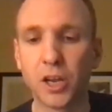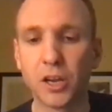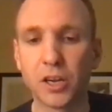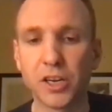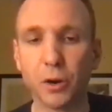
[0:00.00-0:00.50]

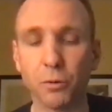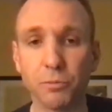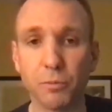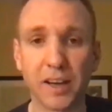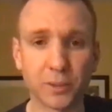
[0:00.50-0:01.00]
you know
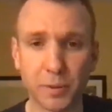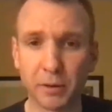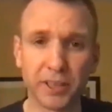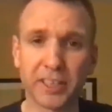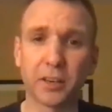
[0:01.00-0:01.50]
us being
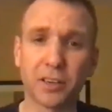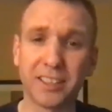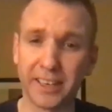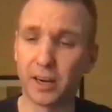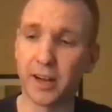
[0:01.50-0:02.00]
really
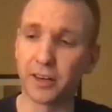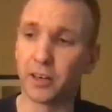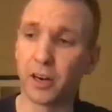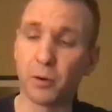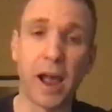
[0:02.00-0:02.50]
clear on
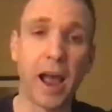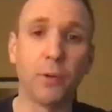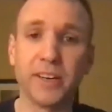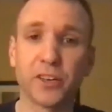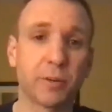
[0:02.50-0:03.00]
our how
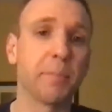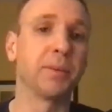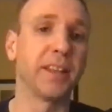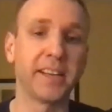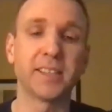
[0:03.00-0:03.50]
we determine
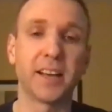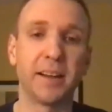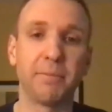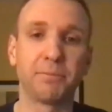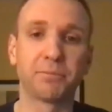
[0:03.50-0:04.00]
playing
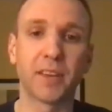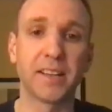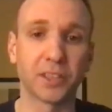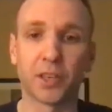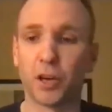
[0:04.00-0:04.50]
time
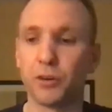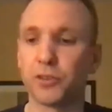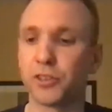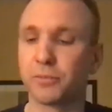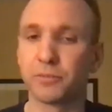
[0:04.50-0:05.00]
as a
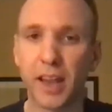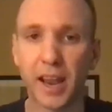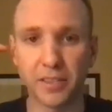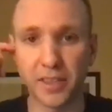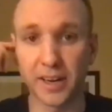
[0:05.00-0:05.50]
coach
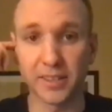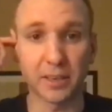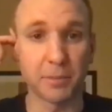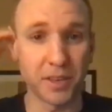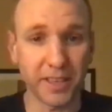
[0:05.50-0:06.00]
and then us
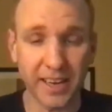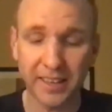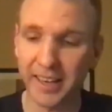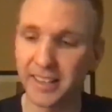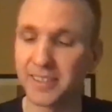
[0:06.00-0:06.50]
communicating
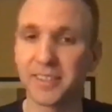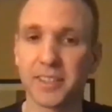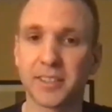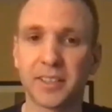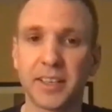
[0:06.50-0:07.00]
that
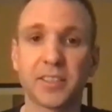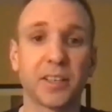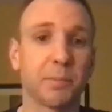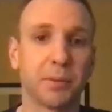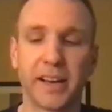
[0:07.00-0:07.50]
consistently to
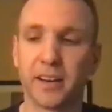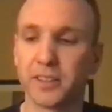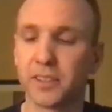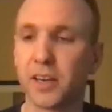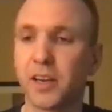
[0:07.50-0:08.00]
the
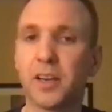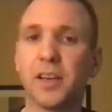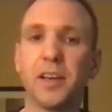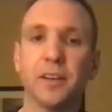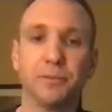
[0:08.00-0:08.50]
players
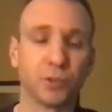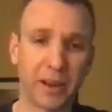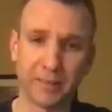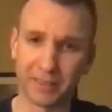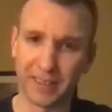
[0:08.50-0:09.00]
so
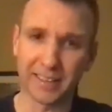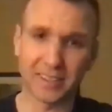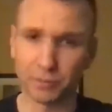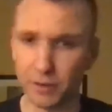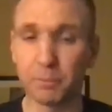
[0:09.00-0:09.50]
we have a lot of
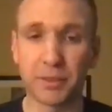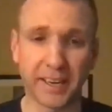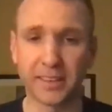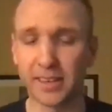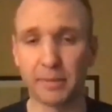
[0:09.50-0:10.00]
stuff around
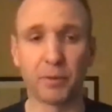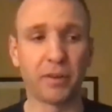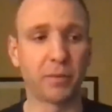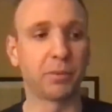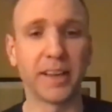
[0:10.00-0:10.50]
playing time that we
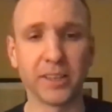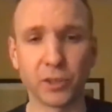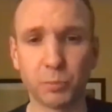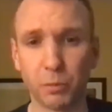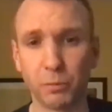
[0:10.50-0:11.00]
have in place,
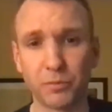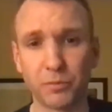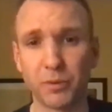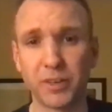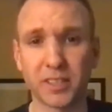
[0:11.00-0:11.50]
but
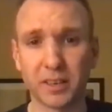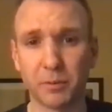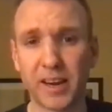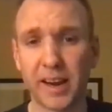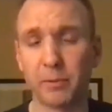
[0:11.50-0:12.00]
we
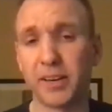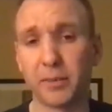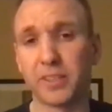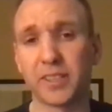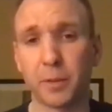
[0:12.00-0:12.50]
we uh, we,
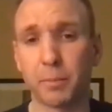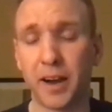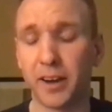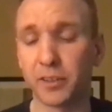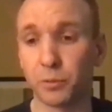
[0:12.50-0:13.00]
we say to
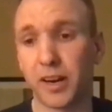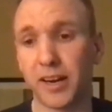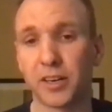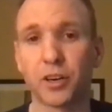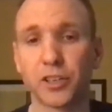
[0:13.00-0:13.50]
parents, I
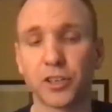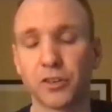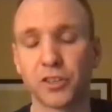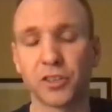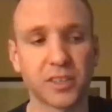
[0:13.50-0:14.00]
encourage
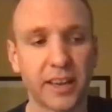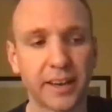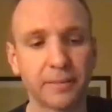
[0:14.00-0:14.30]
coaches to say,